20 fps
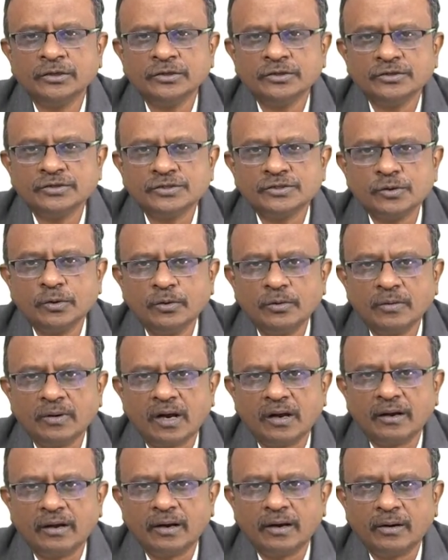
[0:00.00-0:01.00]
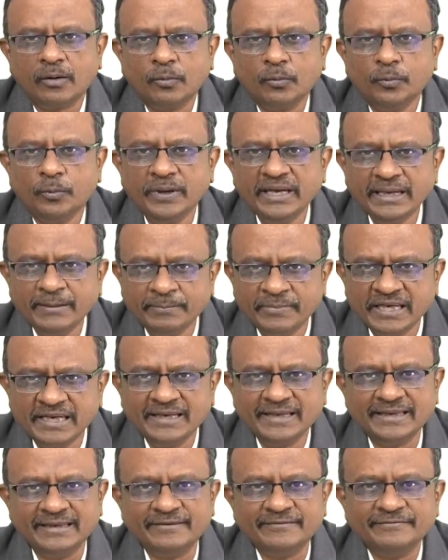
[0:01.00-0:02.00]
So we
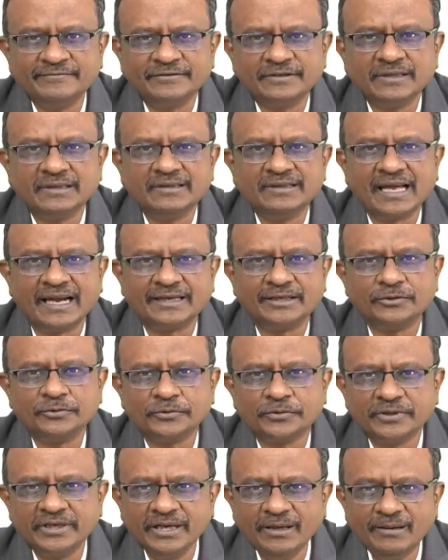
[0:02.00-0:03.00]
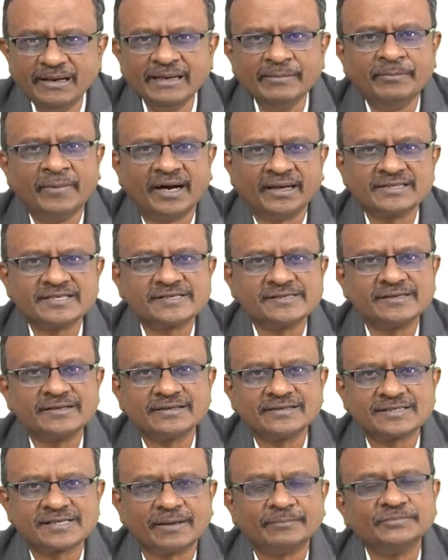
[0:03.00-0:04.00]
believe that to really master
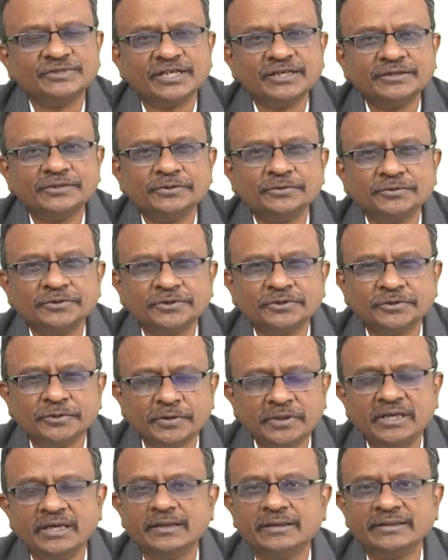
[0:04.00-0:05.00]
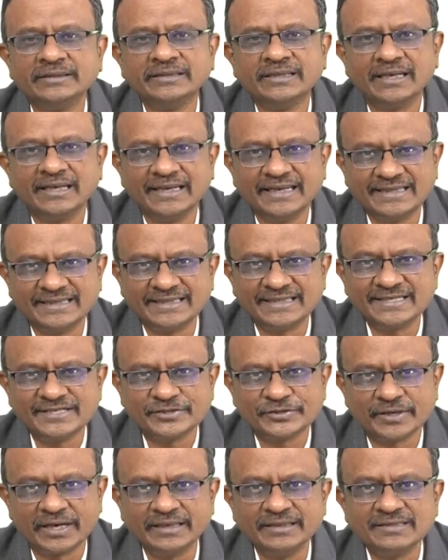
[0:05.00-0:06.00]
a subject, you should learn the
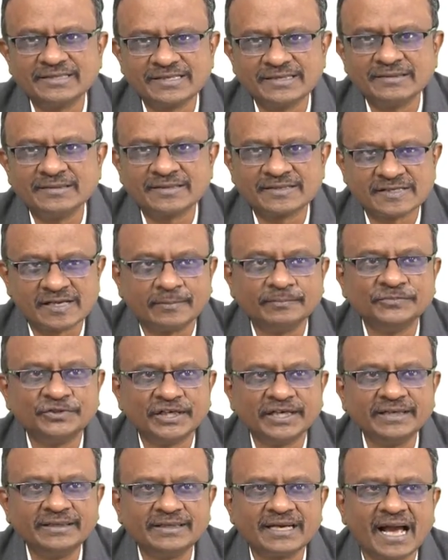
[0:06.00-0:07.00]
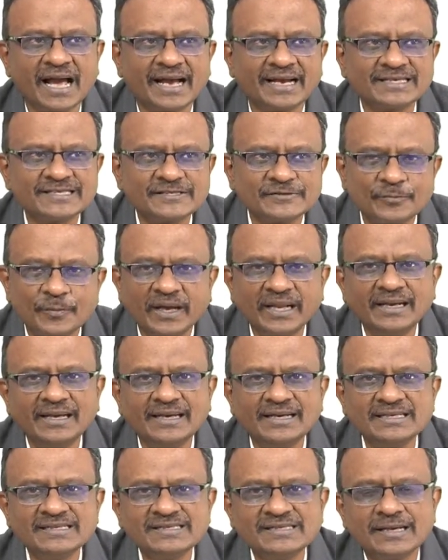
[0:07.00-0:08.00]
latest trends in the subject, as well
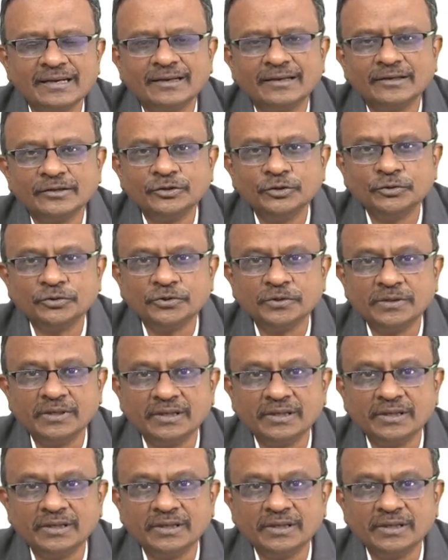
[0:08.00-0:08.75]
as you should